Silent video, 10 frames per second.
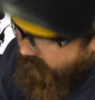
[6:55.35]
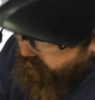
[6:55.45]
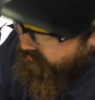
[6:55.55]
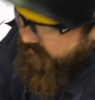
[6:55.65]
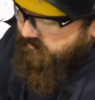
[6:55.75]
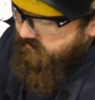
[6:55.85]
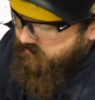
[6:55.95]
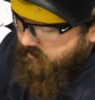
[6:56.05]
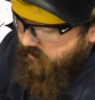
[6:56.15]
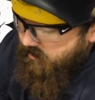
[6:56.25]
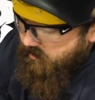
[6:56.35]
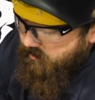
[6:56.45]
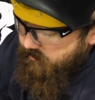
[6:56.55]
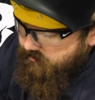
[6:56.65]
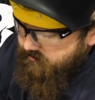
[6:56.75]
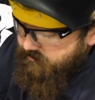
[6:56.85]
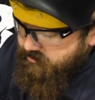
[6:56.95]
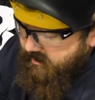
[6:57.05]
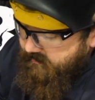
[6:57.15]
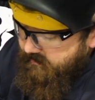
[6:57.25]
pull, just just
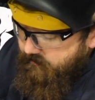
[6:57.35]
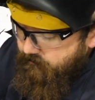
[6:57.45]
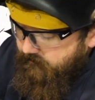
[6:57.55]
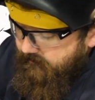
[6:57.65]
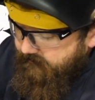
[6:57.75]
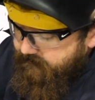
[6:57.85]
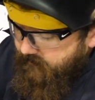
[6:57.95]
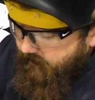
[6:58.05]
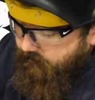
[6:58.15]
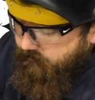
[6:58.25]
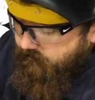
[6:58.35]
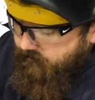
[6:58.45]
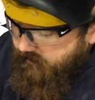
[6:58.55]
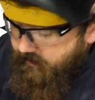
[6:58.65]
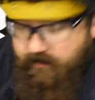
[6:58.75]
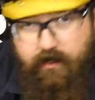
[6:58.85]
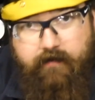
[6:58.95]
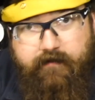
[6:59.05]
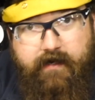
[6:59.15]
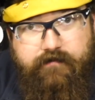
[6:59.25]
gently lift up. And
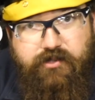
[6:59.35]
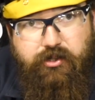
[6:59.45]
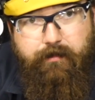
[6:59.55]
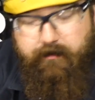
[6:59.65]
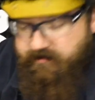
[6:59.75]
if it gives you a little bit of